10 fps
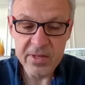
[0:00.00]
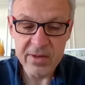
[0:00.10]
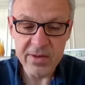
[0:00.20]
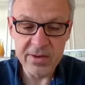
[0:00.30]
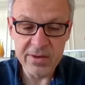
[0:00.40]

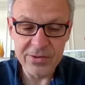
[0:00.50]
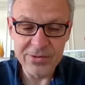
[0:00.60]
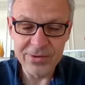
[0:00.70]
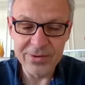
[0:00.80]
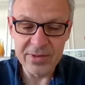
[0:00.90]

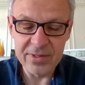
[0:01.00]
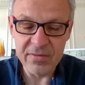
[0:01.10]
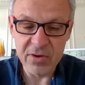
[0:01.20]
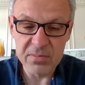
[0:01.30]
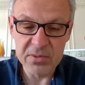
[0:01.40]

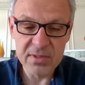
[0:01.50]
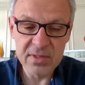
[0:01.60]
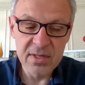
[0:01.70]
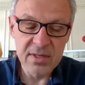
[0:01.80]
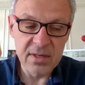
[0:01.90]
developed
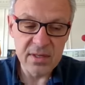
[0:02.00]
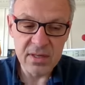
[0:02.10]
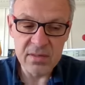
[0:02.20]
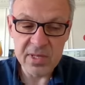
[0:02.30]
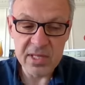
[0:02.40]

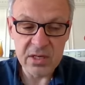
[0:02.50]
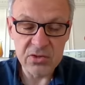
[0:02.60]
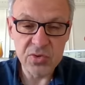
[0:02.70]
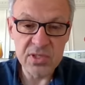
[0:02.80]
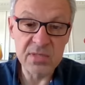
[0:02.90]
in many
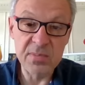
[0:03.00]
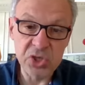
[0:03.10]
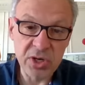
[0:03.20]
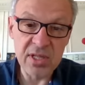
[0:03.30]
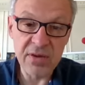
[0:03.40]
countries,
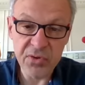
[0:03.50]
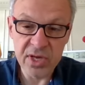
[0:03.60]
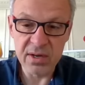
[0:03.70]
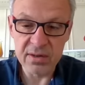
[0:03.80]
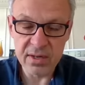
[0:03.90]
especially in
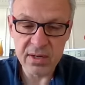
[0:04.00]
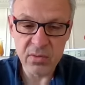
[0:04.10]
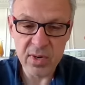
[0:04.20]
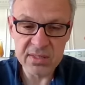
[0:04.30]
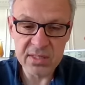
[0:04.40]
Africa,
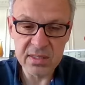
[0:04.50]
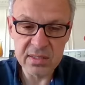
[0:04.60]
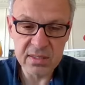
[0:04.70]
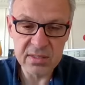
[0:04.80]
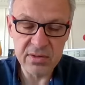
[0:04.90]
where
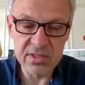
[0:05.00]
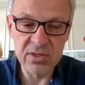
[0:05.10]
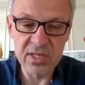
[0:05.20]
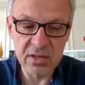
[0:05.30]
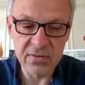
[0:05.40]
there is a
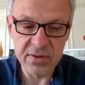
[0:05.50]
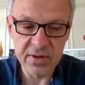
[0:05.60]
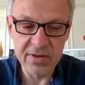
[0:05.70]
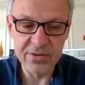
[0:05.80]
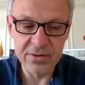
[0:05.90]
need of
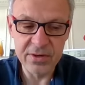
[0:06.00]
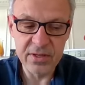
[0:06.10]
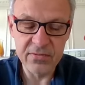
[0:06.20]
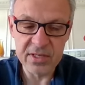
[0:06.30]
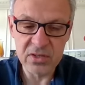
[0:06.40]

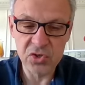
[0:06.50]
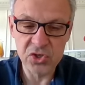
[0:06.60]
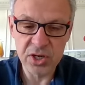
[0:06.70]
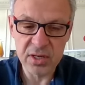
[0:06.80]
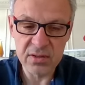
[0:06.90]

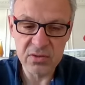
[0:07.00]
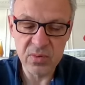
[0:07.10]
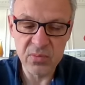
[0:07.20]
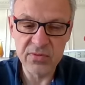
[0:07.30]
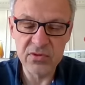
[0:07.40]
infrastructure and to
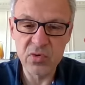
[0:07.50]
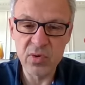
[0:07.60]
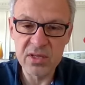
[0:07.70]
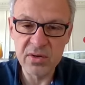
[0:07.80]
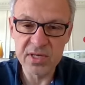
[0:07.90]
improve the
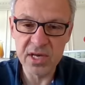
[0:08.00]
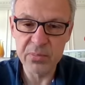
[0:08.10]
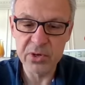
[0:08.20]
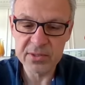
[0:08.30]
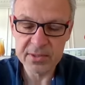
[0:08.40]
quality of the
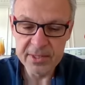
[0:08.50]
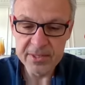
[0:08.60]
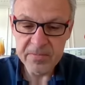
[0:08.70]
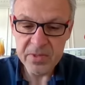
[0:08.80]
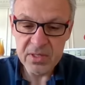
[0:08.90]
airports.
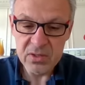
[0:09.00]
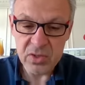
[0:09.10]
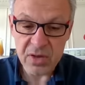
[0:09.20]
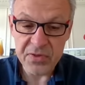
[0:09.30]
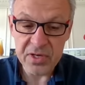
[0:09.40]
So
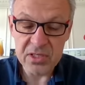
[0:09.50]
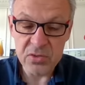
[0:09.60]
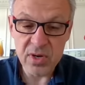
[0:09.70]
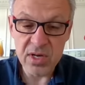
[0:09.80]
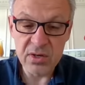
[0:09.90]
I think it's
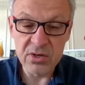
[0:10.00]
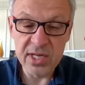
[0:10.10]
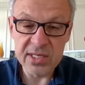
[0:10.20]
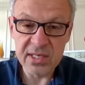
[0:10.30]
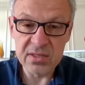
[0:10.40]
really a good
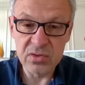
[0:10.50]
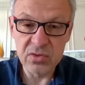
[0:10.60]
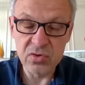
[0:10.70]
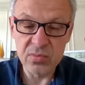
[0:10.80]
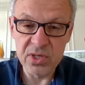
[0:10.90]
asset,
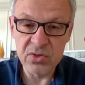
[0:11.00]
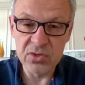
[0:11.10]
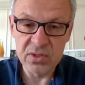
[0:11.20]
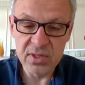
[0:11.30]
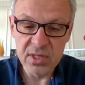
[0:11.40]
to be
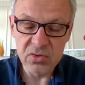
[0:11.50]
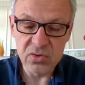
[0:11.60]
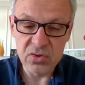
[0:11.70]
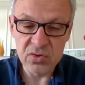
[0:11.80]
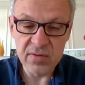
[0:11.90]
used,
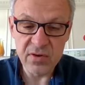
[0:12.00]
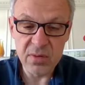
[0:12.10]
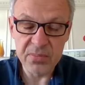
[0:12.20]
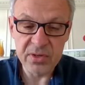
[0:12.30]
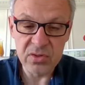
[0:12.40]
to
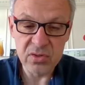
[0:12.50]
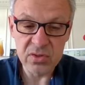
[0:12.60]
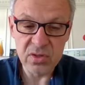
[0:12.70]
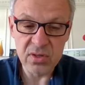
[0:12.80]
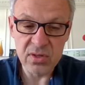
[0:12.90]
develop,
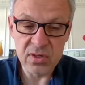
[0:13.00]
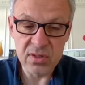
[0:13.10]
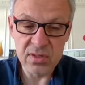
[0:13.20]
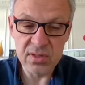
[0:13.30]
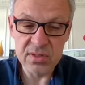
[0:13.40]

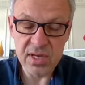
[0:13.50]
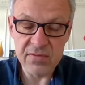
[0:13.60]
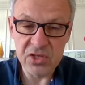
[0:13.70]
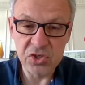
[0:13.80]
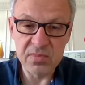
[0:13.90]
the
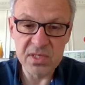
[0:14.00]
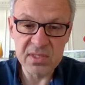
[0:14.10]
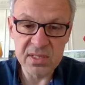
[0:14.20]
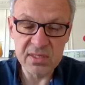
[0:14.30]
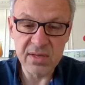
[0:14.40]
aviation
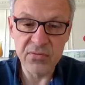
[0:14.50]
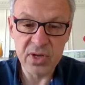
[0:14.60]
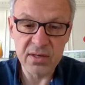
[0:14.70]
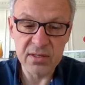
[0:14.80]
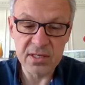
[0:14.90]
business in
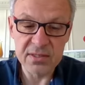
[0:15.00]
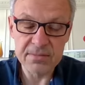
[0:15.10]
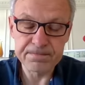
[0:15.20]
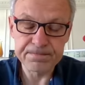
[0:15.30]
Africa. Yes.